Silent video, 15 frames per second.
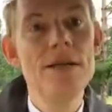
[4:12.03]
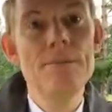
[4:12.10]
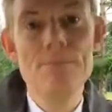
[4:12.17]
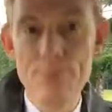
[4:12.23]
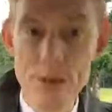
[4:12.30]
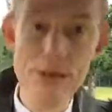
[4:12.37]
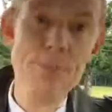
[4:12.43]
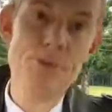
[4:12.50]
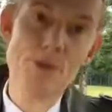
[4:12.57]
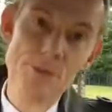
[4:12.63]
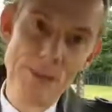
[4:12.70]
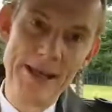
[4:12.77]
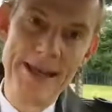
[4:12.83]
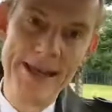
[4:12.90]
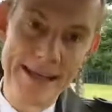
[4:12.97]
be
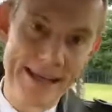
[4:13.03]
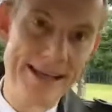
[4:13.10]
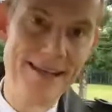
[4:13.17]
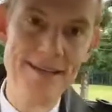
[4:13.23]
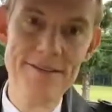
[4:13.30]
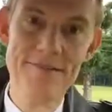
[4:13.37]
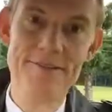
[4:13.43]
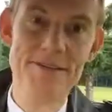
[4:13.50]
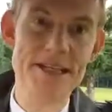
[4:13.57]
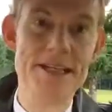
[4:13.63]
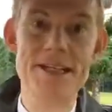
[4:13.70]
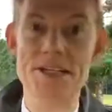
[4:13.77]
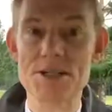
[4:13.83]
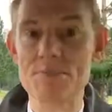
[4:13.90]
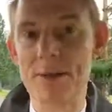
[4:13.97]
prepared for the
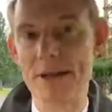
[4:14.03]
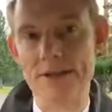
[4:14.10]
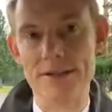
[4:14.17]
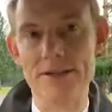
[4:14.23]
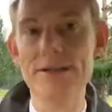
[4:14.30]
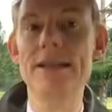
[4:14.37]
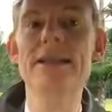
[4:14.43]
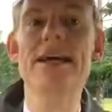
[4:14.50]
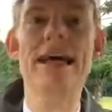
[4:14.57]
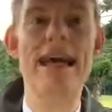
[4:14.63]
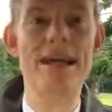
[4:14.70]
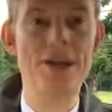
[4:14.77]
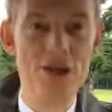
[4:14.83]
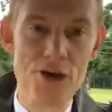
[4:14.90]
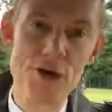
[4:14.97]
unexpected
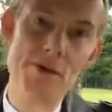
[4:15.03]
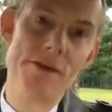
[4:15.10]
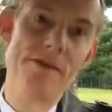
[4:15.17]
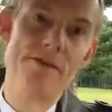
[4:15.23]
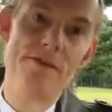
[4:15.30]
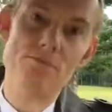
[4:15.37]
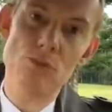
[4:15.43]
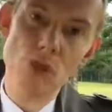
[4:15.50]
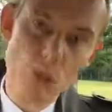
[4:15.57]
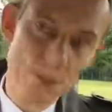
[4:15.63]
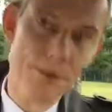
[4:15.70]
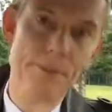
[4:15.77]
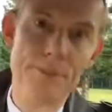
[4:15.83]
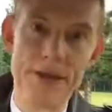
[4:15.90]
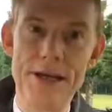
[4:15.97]
and know that the more
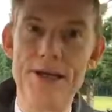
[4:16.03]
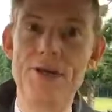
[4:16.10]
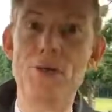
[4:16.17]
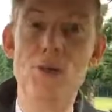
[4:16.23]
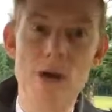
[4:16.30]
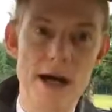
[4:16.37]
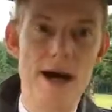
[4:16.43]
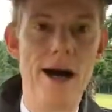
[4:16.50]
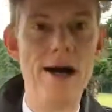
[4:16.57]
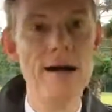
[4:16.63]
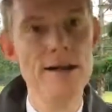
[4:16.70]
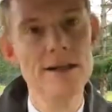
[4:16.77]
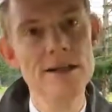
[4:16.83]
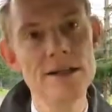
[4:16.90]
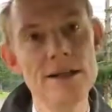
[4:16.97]
prepared you are,
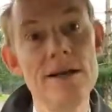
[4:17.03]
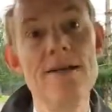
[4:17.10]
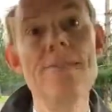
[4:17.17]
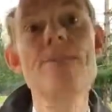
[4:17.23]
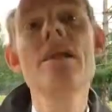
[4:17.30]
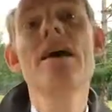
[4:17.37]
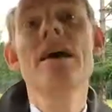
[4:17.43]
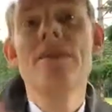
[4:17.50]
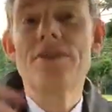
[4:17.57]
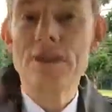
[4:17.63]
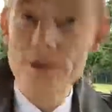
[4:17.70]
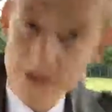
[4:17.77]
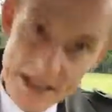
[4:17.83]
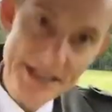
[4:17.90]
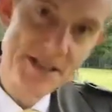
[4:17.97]
the
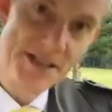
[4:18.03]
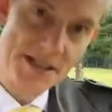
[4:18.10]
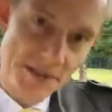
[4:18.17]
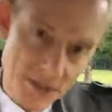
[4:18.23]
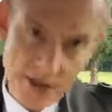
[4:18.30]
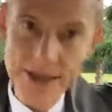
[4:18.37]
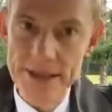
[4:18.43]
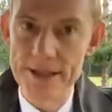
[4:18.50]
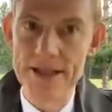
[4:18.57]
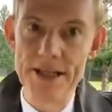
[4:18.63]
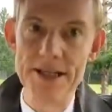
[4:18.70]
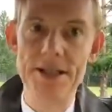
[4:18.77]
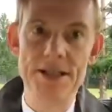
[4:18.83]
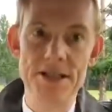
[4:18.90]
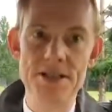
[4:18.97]
less likely
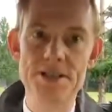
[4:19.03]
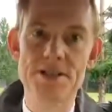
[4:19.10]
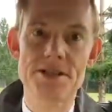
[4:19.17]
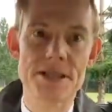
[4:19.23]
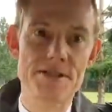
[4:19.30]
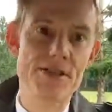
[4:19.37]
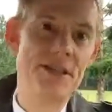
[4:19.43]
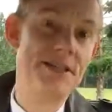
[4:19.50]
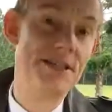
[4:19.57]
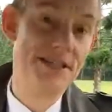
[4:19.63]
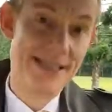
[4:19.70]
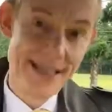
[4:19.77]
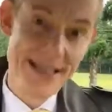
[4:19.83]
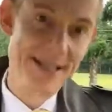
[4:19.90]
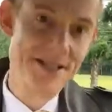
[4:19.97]
it is that these
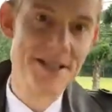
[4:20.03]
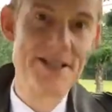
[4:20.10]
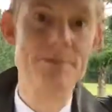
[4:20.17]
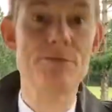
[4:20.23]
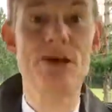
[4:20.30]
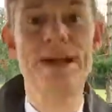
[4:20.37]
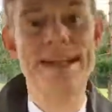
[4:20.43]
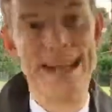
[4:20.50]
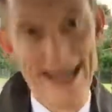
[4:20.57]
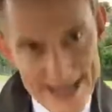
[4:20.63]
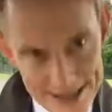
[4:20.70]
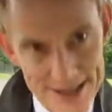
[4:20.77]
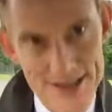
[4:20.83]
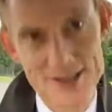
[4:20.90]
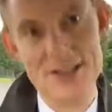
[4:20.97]
things that might
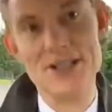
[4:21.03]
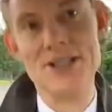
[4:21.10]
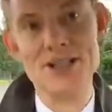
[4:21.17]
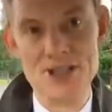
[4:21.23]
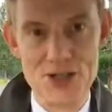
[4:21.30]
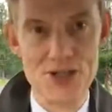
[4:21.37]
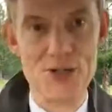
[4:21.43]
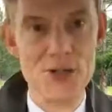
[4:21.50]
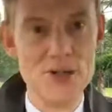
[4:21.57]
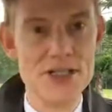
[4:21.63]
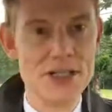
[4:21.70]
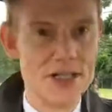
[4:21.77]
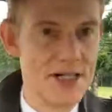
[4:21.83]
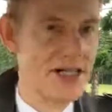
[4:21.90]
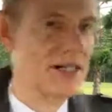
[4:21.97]
act as an excuse,
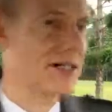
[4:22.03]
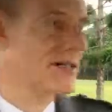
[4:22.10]
such as,